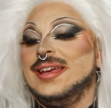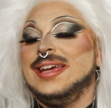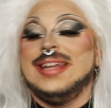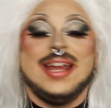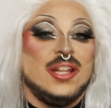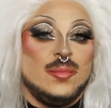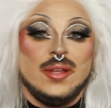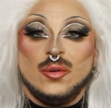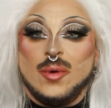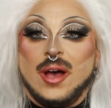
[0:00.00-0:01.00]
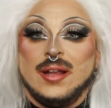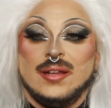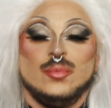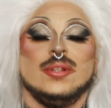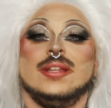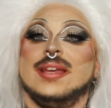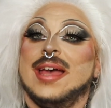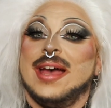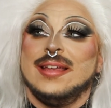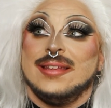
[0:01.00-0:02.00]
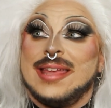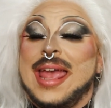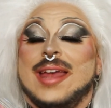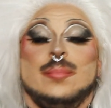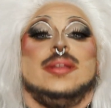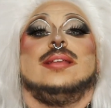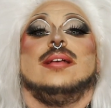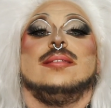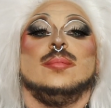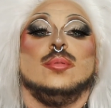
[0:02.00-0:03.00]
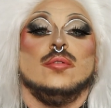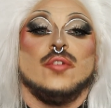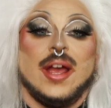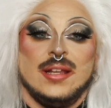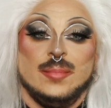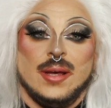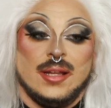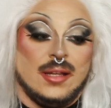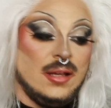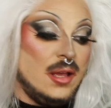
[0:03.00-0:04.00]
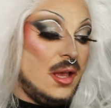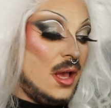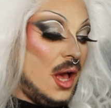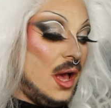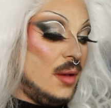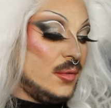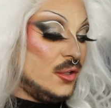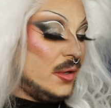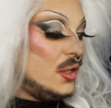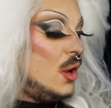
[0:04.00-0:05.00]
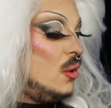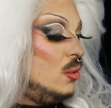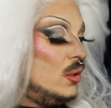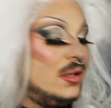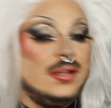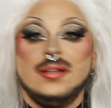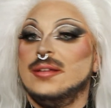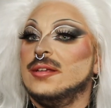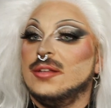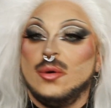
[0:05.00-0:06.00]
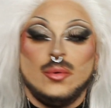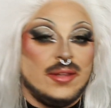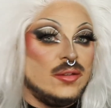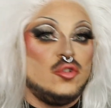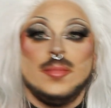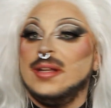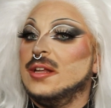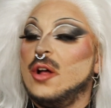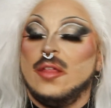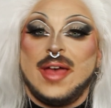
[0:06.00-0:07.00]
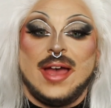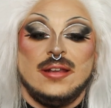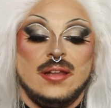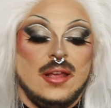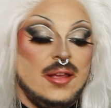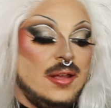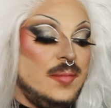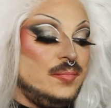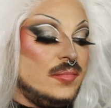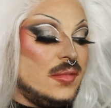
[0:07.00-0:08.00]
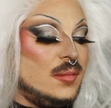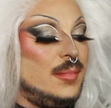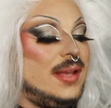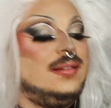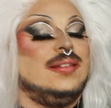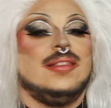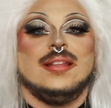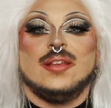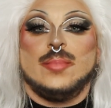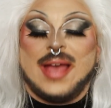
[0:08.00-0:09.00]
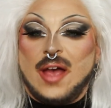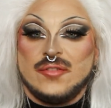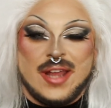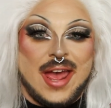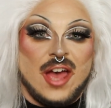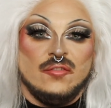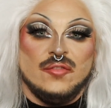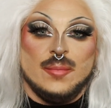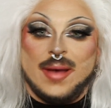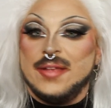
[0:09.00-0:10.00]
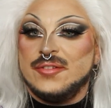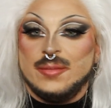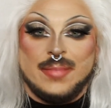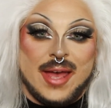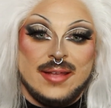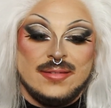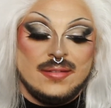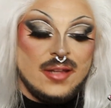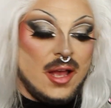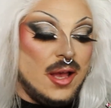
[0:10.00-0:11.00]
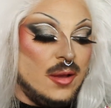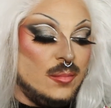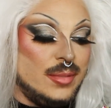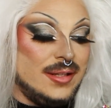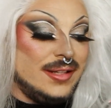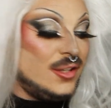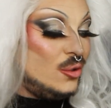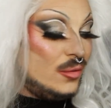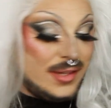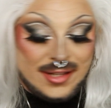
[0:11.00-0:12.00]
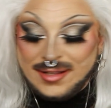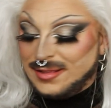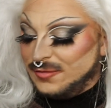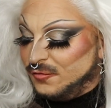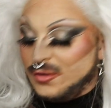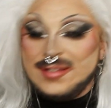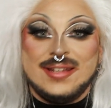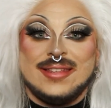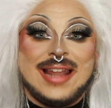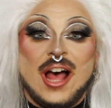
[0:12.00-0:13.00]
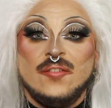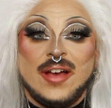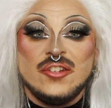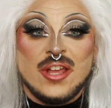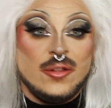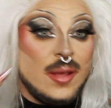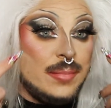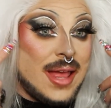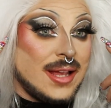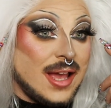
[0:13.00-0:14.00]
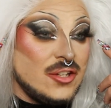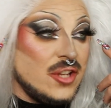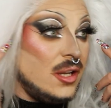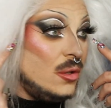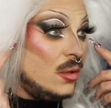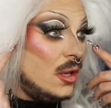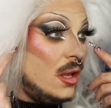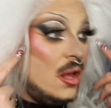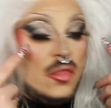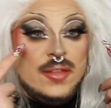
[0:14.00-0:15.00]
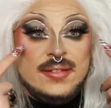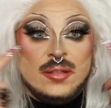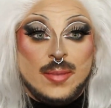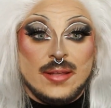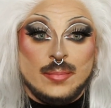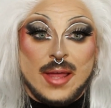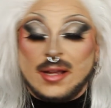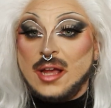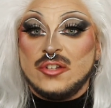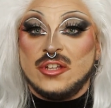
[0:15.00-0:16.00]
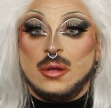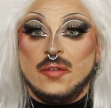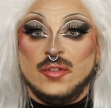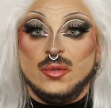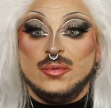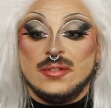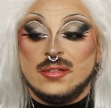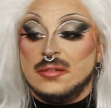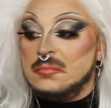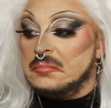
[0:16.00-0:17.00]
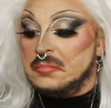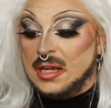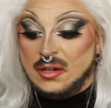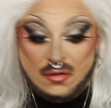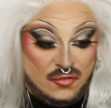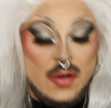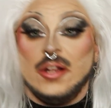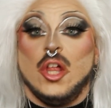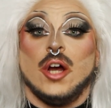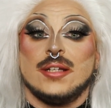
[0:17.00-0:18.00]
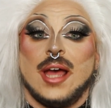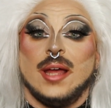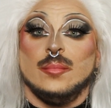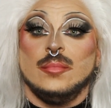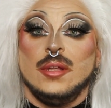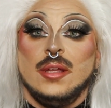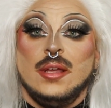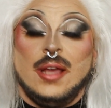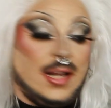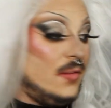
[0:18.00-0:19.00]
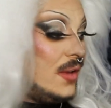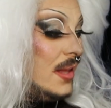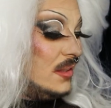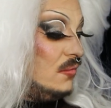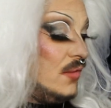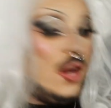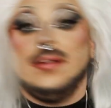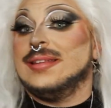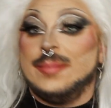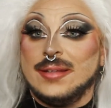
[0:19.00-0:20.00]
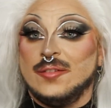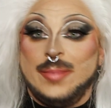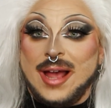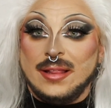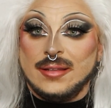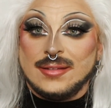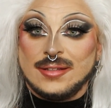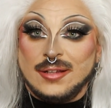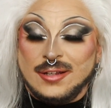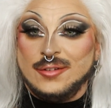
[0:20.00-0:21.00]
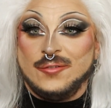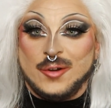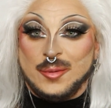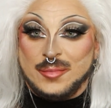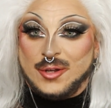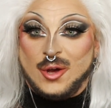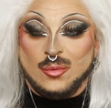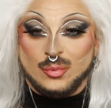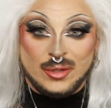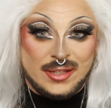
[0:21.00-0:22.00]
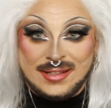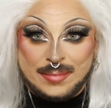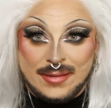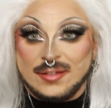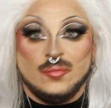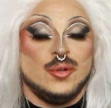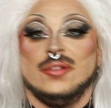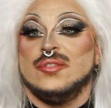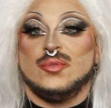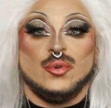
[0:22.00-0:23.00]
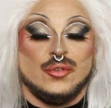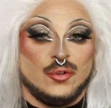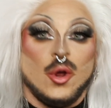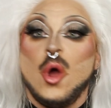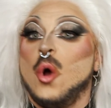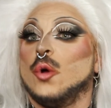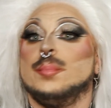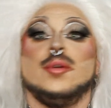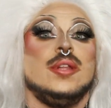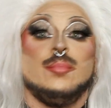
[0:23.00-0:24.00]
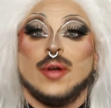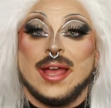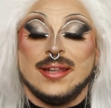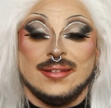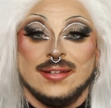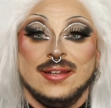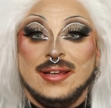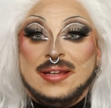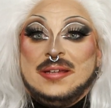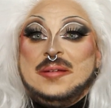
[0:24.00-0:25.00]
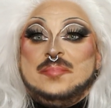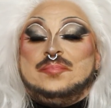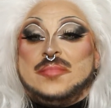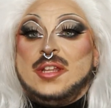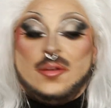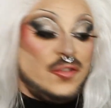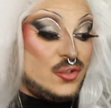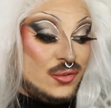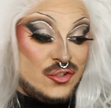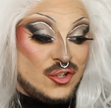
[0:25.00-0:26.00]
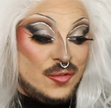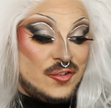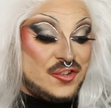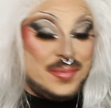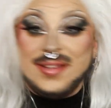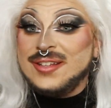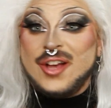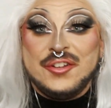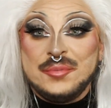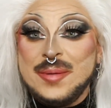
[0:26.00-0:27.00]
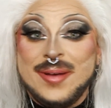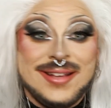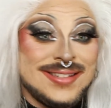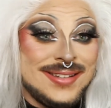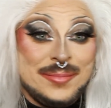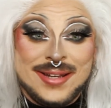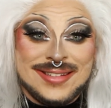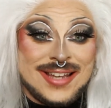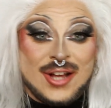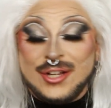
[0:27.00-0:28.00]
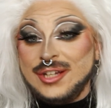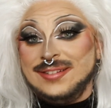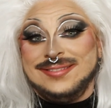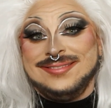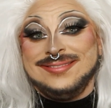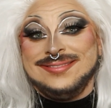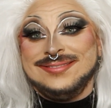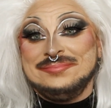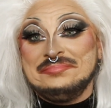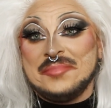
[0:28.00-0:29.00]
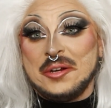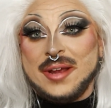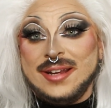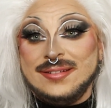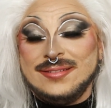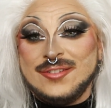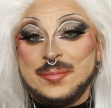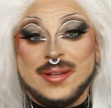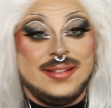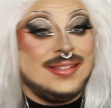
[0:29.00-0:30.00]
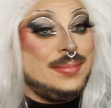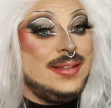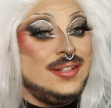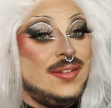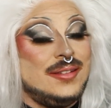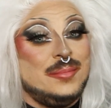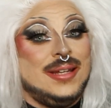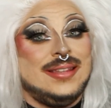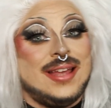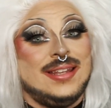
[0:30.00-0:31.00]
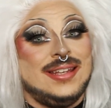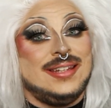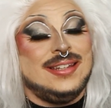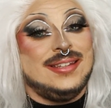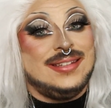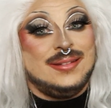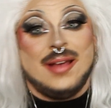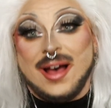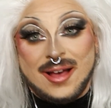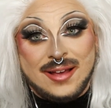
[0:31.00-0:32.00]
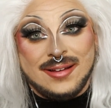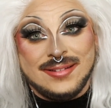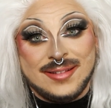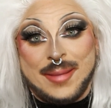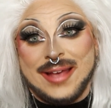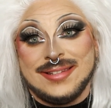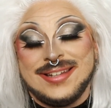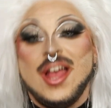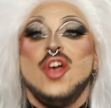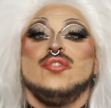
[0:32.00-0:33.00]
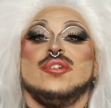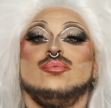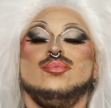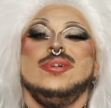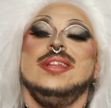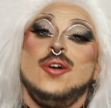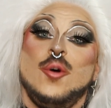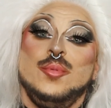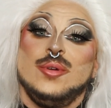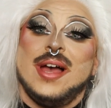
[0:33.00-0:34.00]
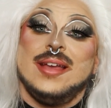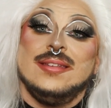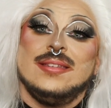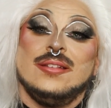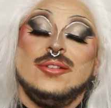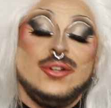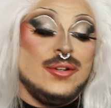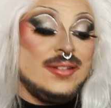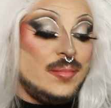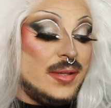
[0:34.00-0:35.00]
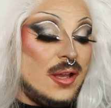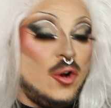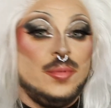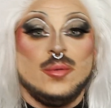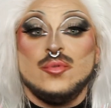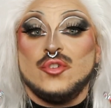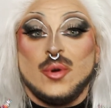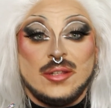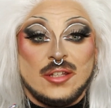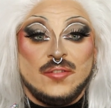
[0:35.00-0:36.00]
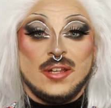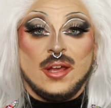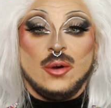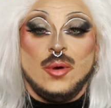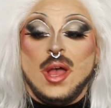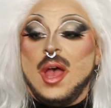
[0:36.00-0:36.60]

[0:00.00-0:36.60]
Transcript: in any way you want. It really can be accessible for anybody. You know, I know, you know, social media and all that makes us think that we have to have the best of the best. But like, you know, like for instance, that e.l.f. eyeshadow, that black eyeshadow, this is the best black eyeshadow I've used in a very long time. And I've got some very expensive palettes from, you know, really expensive stores or beauty brands. And, you know, this goes to show that just because it costs $3 doesn't mean it's not good. All right? Just because it's expensive doesn't mean that it is the best. So I really hope you guys learned something. I hope you enjoyed this video.